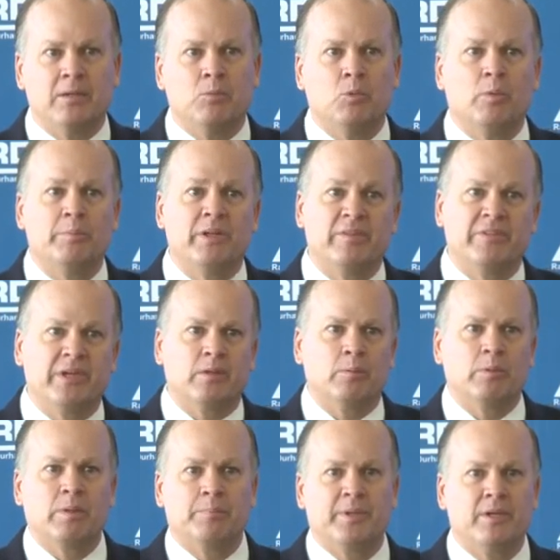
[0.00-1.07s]
We'll be
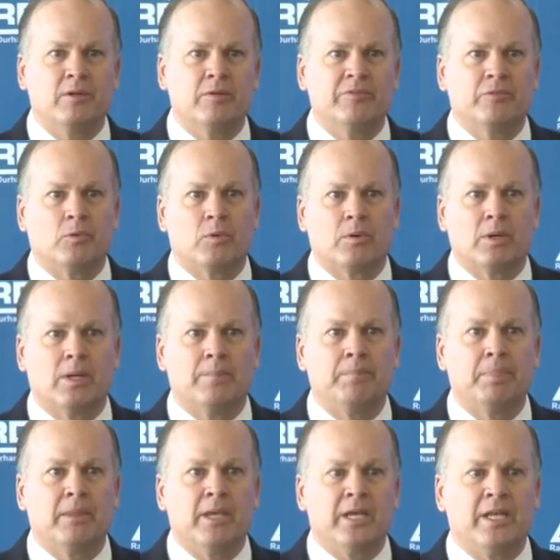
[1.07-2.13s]
available up here for
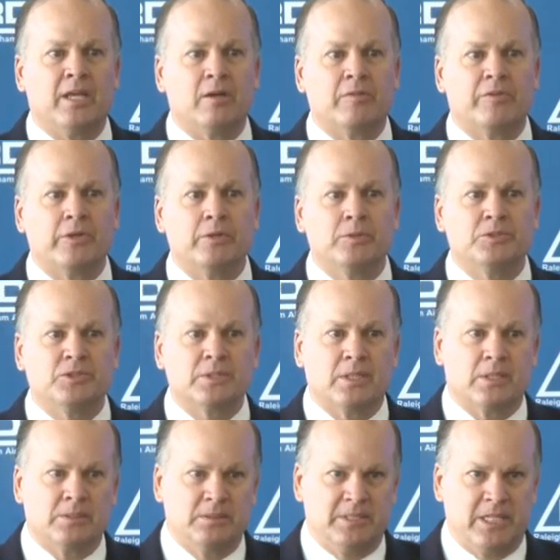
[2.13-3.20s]
any interviews.
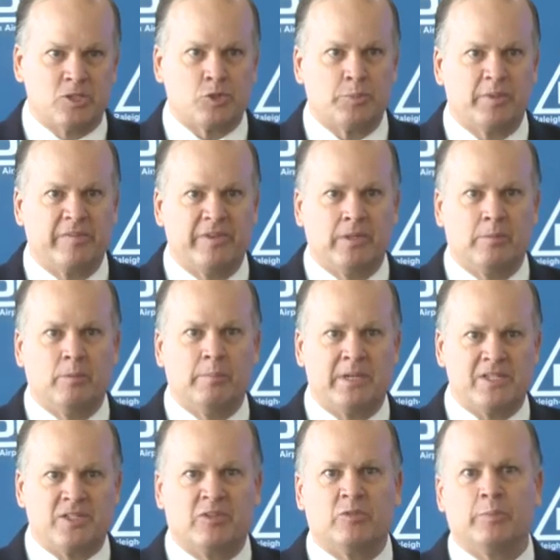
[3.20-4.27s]
Dennis will be available,
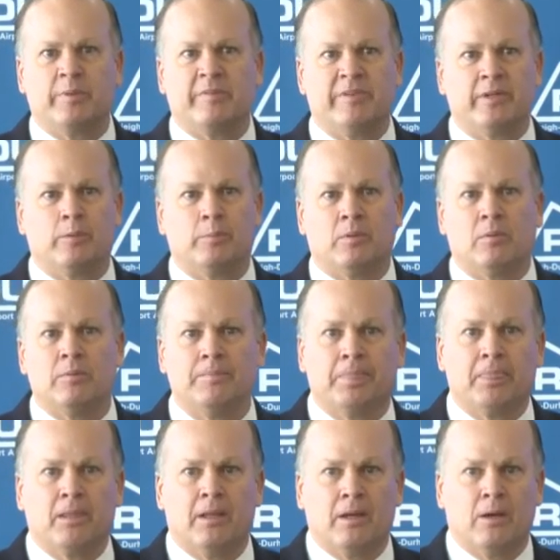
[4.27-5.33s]
myself will be available
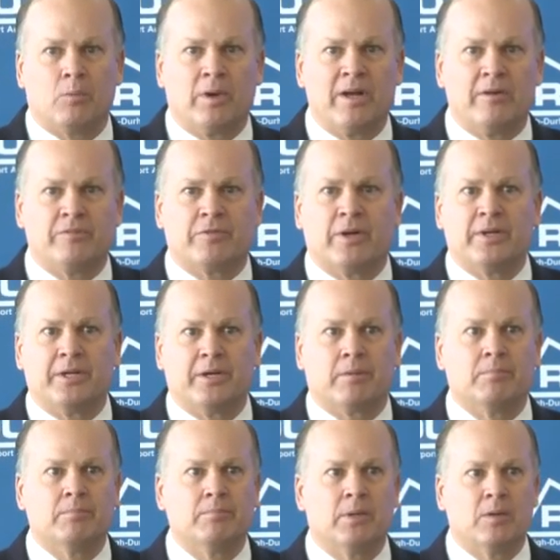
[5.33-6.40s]
right up front here.
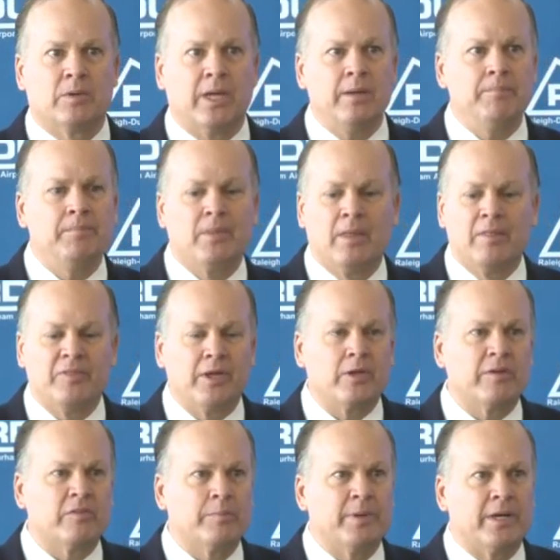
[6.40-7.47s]
Okay? Thank
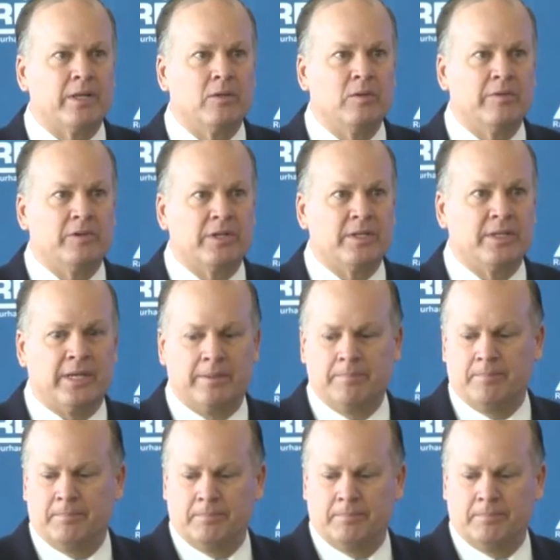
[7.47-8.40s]
you, everybody. You have a good day.